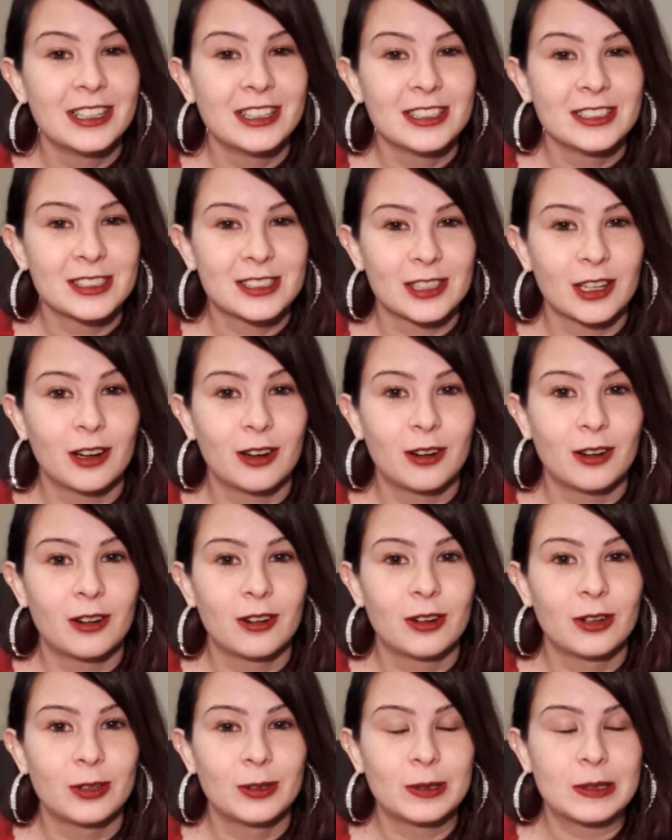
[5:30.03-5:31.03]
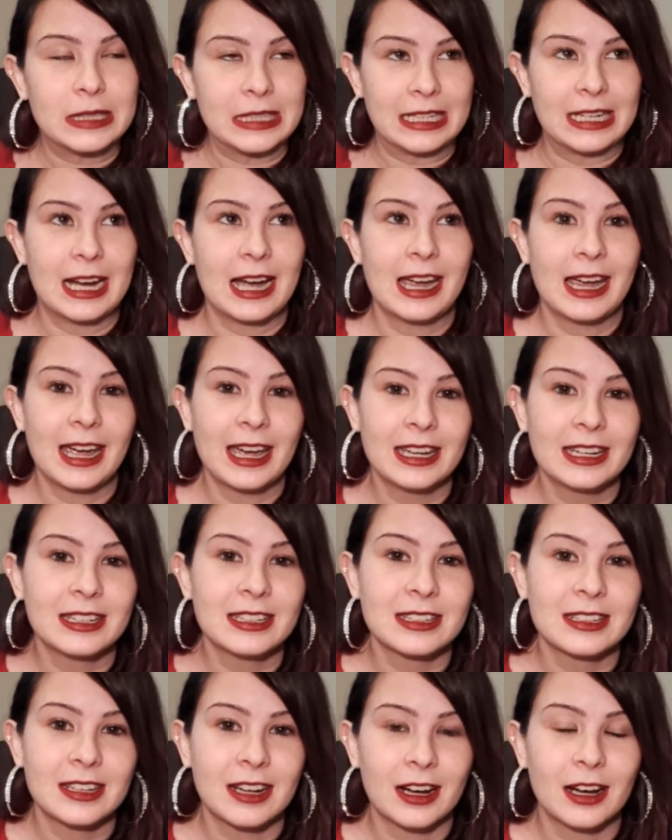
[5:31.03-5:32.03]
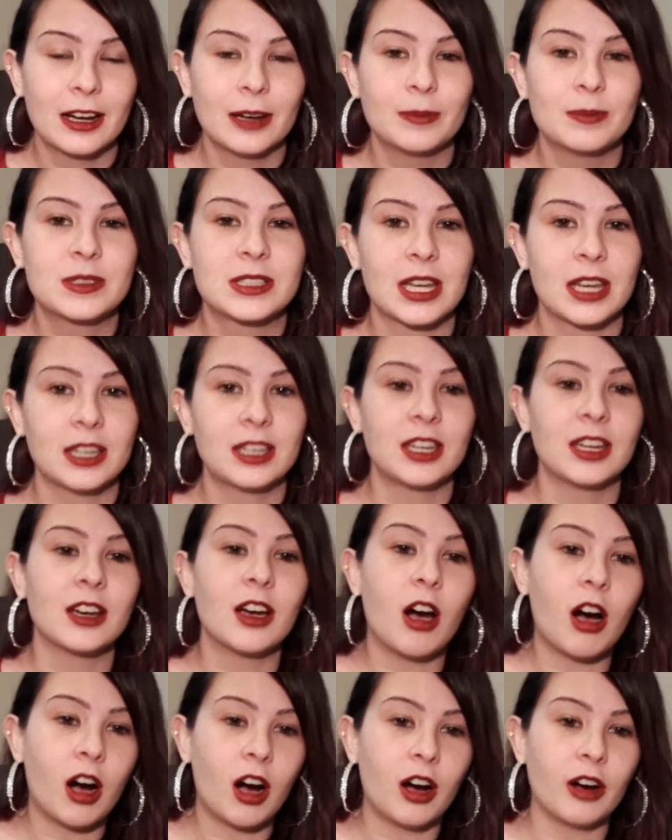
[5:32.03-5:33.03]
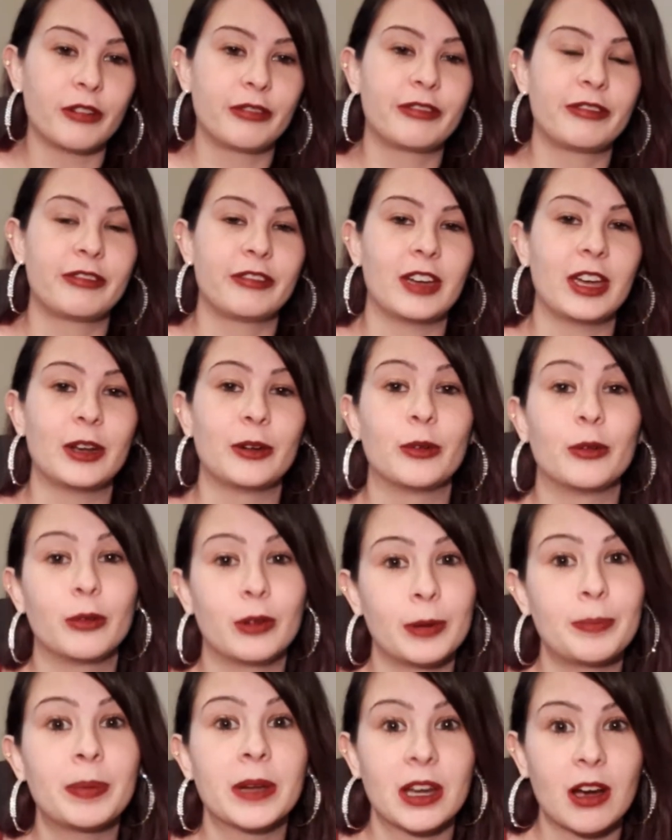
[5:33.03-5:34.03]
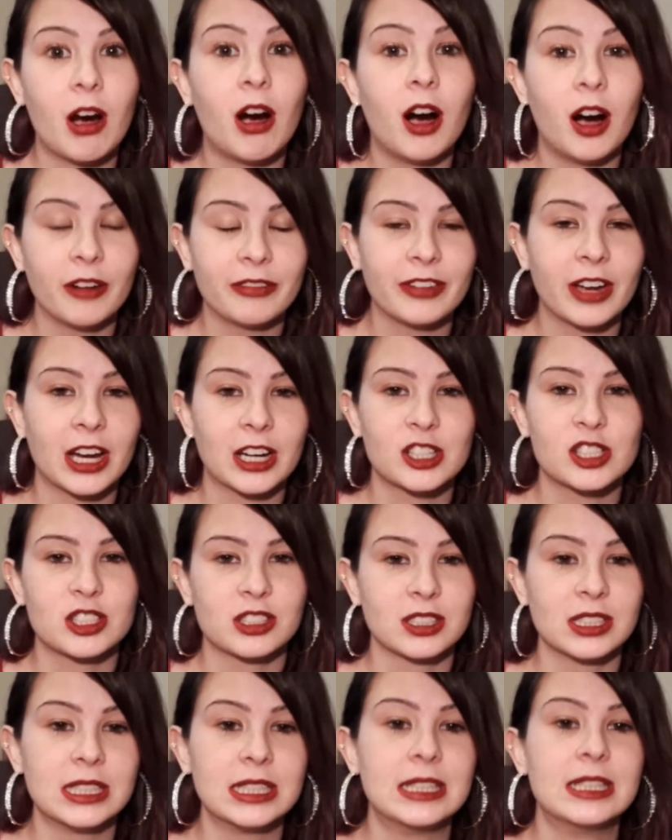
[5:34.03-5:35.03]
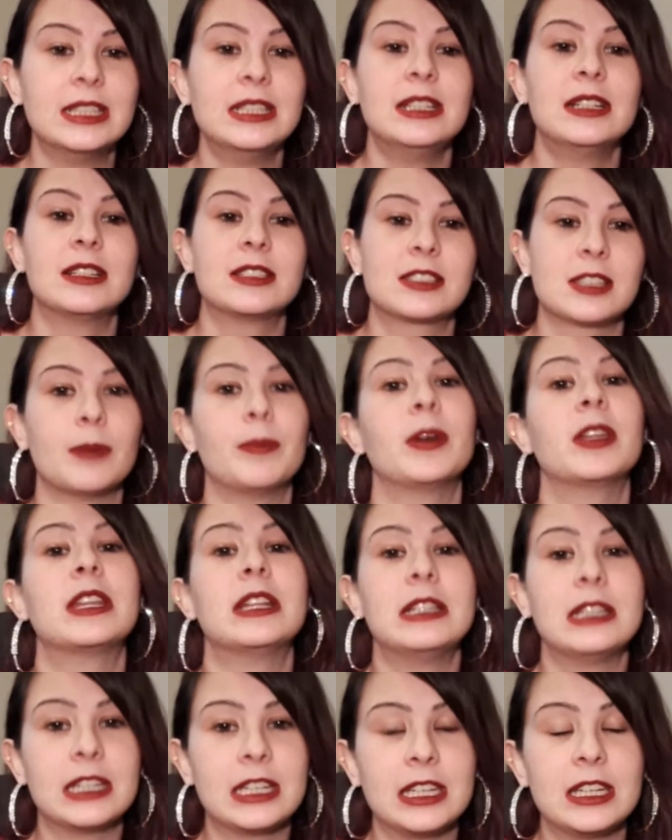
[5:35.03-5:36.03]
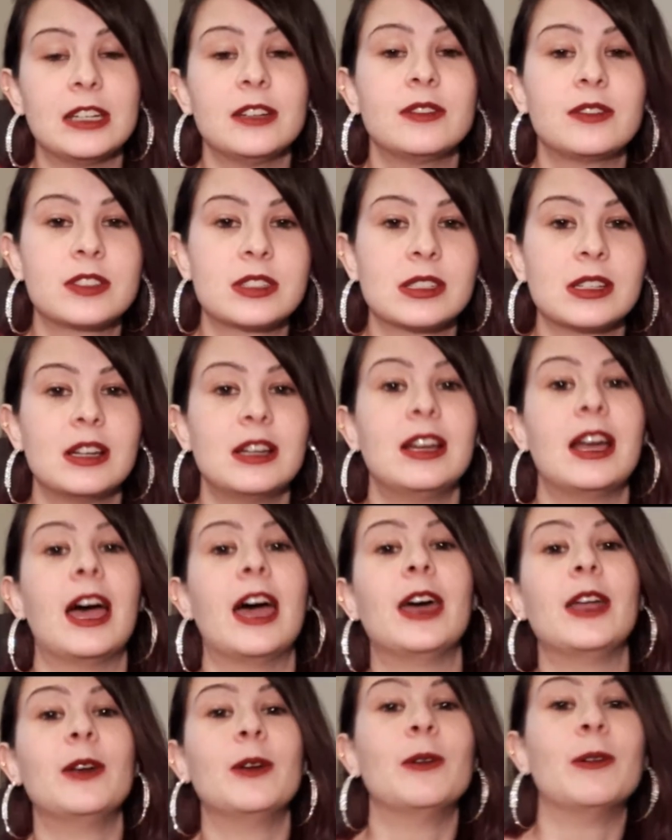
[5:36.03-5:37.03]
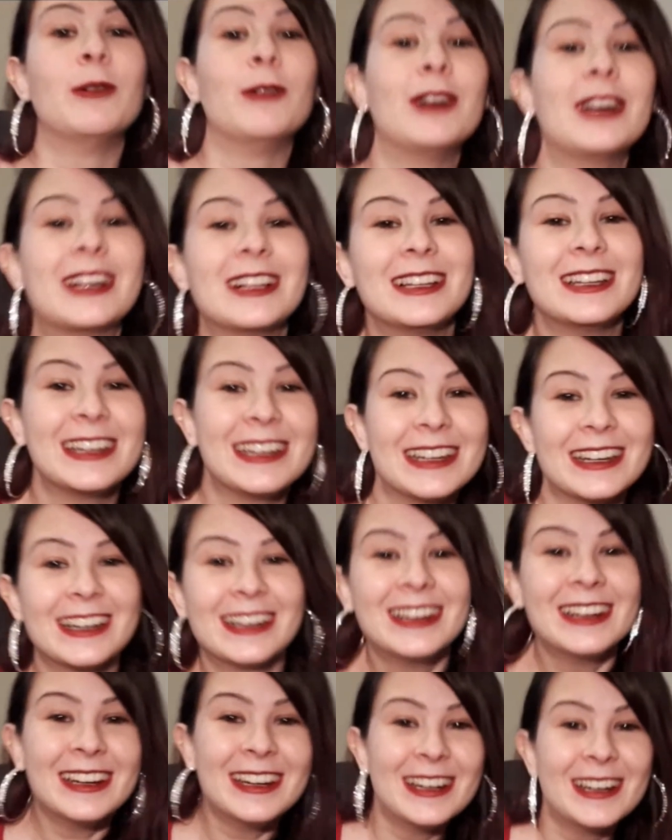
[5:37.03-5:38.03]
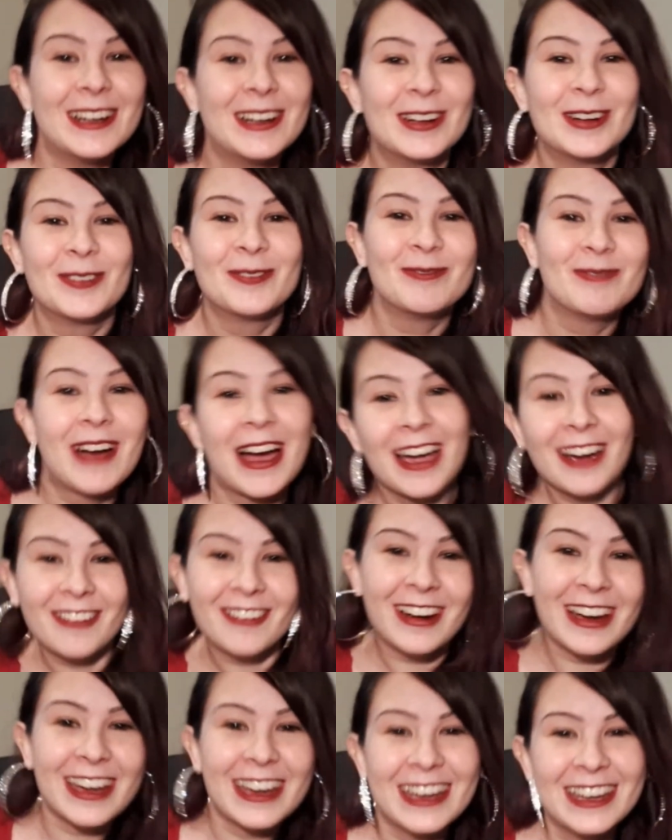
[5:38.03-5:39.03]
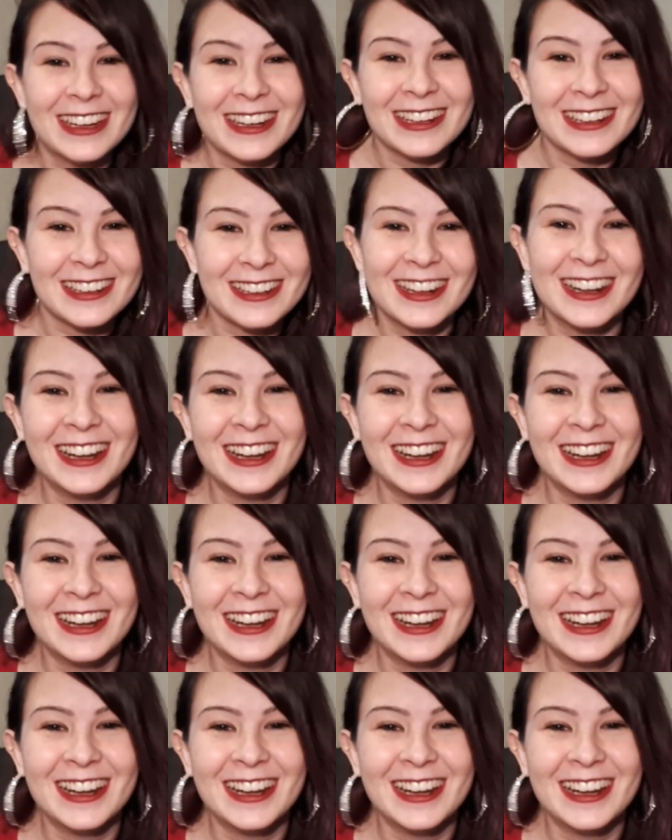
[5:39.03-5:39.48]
So I ended up taking off and ripping off, actually, some of the leaves and wiggling my way in.